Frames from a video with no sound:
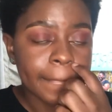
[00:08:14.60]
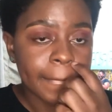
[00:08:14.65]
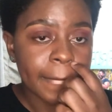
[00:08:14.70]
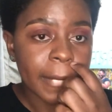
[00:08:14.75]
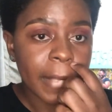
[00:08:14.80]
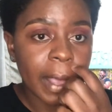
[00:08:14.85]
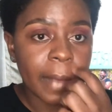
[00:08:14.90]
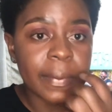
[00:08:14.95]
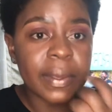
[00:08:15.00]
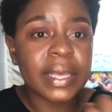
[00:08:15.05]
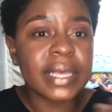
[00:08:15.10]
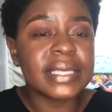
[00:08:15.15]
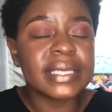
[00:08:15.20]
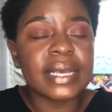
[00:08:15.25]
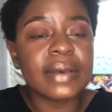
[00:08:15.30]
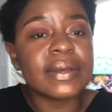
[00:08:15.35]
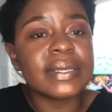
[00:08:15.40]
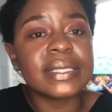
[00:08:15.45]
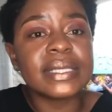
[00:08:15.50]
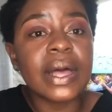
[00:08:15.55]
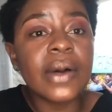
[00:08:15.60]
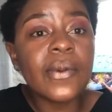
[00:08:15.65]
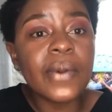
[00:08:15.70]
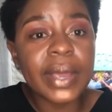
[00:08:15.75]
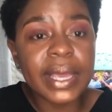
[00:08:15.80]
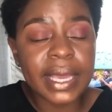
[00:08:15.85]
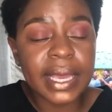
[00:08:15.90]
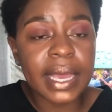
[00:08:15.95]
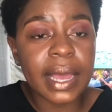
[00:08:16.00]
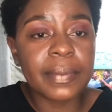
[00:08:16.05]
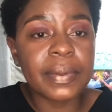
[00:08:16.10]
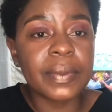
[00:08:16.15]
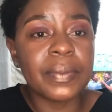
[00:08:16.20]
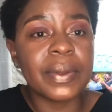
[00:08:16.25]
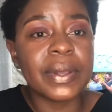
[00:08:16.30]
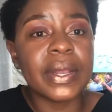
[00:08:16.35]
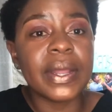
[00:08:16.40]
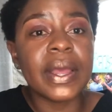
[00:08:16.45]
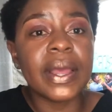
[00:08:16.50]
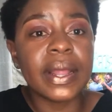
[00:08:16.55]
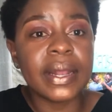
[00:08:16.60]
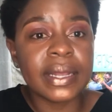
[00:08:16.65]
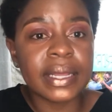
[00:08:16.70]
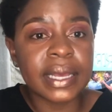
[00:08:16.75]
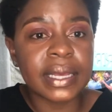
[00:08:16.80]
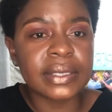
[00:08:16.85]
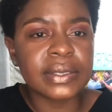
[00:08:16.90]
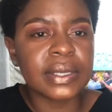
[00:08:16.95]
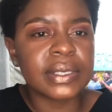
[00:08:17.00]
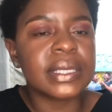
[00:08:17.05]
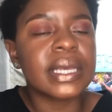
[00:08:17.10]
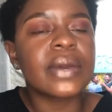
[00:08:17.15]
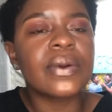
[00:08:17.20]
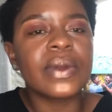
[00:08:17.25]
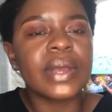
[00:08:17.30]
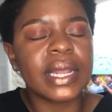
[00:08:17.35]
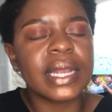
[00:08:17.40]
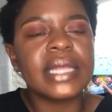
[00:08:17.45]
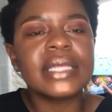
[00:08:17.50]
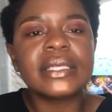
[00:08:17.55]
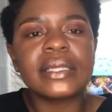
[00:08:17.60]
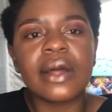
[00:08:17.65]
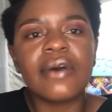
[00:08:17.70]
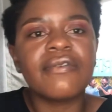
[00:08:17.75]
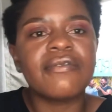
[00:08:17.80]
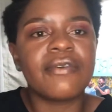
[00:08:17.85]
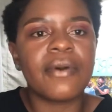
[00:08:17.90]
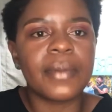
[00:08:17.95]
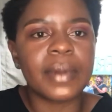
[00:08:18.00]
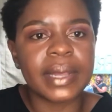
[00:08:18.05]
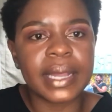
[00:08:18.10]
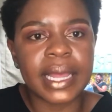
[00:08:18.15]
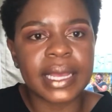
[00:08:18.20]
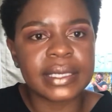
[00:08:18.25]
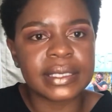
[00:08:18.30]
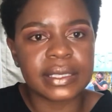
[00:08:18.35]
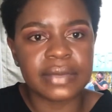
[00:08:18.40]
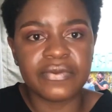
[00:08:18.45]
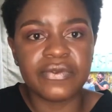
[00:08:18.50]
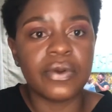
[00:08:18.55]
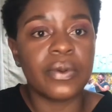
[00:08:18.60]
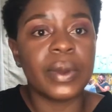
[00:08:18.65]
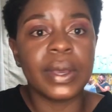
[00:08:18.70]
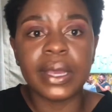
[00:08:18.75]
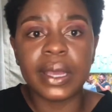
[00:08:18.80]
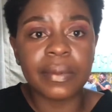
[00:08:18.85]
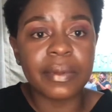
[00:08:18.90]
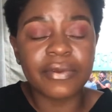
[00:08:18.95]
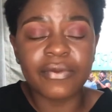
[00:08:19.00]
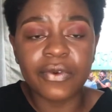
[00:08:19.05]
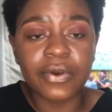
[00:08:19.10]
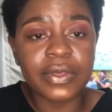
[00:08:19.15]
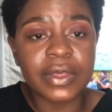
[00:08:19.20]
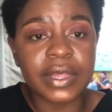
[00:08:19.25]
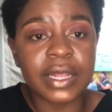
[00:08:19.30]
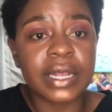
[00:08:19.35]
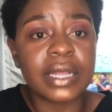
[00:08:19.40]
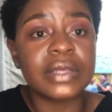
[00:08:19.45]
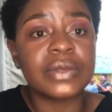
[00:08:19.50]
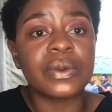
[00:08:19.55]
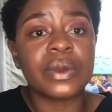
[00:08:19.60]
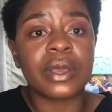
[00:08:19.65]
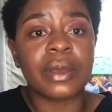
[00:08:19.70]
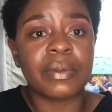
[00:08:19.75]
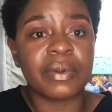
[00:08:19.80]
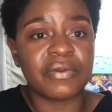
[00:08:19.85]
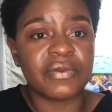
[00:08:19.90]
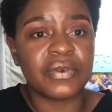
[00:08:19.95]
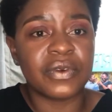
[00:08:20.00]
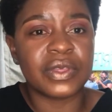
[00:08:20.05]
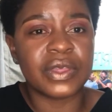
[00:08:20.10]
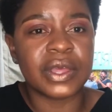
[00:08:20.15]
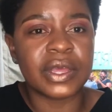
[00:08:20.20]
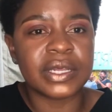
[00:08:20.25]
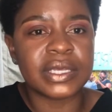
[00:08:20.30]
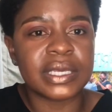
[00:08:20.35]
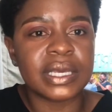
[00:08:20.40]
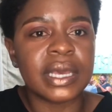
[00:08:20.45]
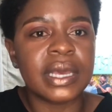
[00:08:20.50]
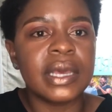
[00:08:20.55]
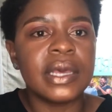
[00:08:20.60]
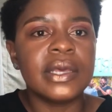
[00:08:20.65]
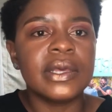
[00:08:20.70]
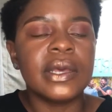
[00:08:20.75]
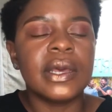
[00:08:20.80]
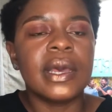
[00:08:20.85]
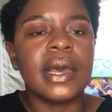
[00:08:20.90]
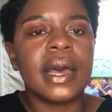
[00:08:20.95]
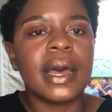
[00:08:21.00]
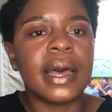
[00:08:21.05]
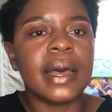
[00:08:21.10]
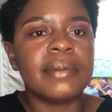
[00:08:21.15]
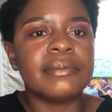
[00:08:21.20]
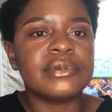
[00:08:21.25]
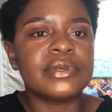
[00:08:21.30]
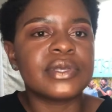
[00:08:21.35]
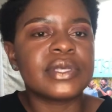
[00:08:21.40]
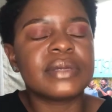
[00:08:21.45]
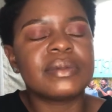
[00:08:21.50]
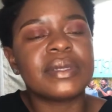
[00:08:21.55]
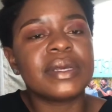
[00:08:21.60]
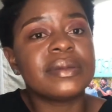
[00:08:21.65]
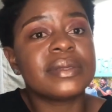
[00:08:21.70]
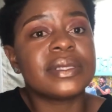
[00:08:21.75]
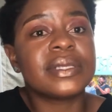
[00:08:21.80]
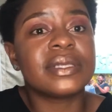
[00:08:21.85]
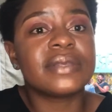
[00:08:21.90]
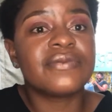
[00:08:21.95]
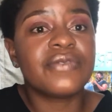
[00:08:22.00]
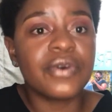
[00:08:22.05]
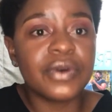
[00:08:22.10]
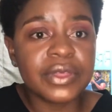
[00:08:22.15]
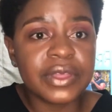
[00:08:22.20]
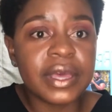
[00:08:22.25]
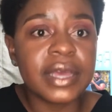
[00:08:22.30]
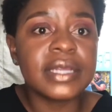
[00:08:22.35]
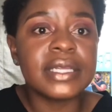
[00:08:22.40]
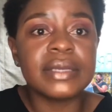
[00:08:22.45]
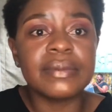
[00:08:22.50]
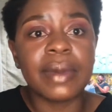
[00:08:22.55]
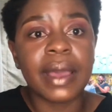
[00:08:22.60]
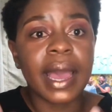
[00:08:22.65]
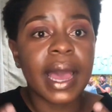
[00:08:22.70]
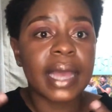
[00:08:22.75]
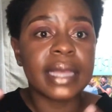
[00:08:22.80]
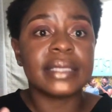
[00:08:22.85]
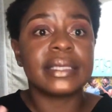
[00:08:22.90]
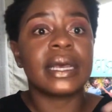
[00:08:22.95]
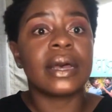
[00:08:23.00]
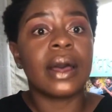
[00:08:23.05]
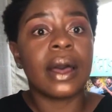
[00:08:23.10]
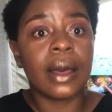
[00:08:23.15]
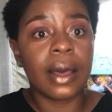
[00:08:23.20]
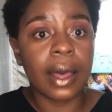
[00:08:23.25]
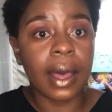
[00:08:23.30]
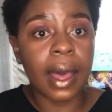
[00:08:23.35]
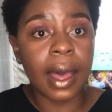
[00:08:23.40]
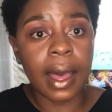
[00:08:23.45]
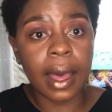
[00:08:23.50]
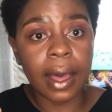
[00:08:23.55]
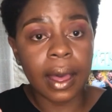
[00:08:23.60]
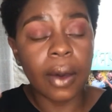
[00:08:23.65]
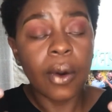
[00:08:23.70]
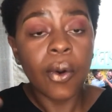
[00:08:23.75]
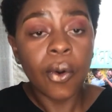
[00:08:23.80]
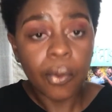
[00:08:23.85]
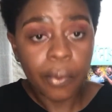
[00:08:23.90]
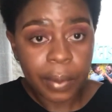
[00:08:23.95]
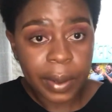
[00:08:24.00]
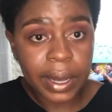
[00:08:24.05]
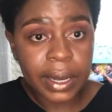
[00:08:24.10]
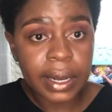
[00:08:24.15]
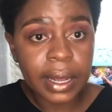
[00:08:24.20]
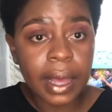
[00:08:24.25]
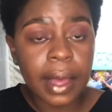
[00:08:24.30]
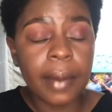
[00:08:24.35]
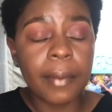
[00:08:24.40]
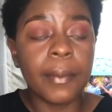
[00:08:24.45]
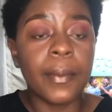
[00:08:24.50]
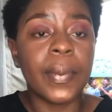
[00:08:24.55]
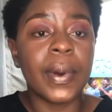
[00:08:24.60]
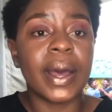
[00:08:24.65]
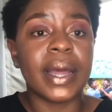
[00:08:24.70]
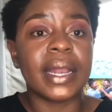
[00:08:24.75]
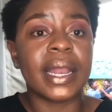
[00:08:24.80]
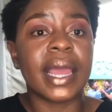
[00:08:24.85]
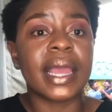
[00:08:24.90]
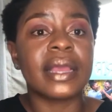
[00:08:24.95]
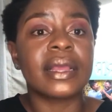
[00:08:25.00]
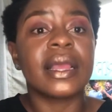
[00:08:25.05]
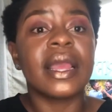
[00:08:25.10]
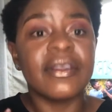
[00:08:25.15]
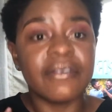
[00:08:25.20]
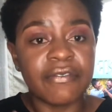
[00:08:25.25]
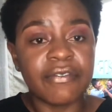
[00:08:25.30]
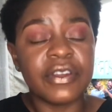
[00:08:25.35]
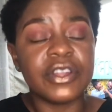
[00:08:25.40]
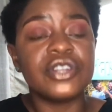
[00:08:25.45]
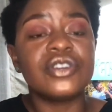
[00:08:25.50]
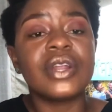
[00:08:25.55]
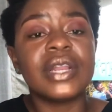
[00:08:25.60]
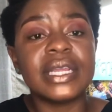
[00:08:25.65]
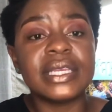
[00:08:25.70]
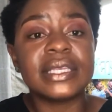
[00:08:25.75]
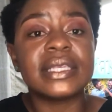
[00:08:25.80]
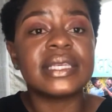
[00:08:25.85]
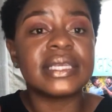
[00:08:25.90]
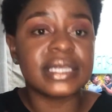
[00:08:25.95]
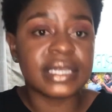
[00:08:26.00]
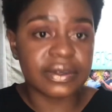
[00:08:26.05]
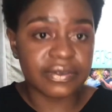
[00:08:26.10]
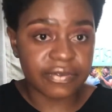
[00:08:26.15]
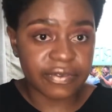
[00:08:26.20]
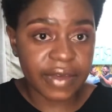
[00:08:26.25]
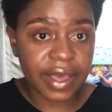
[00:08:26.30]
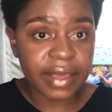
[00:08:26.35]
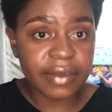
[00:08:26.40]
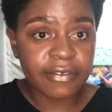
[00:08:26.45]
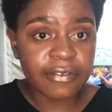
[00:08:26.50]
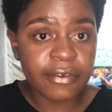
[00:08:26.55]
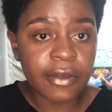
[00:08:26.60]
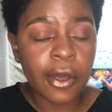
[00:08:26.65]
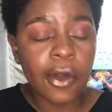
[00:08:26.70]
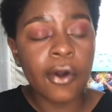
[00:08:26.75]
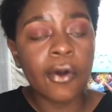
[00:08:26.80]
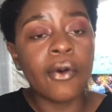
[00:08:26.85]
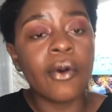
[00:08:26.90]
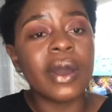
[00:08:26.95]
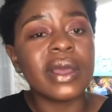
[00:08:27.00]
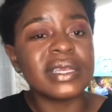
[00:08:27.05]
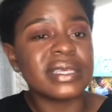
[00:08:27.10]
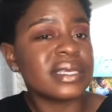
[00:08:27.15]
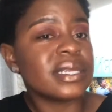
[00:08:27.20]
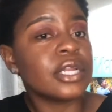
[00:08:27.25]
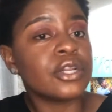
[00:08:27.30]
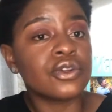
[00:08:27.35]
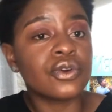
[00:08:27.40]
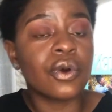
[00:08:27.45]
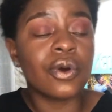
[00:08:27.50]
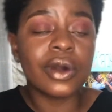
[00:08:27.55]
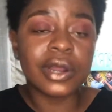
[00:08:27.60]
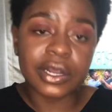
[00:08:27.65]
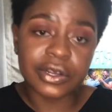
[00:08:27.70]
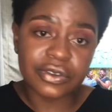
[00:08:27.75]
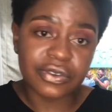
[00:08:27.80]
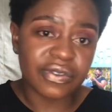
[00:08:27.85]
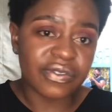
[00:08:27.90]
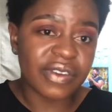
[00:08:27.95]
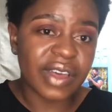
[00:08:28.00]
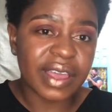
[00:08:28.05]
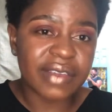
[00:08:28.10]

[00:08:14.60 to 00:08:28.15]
Because I was now waking up a bit earlier. So I was like, okay, let's now formalize it. If you're waking up at 4:30, let's wake up at 4:30. So sometimes it's 4:30, my eyes are open, but I eventually sit at 5, or I sit at 4:45.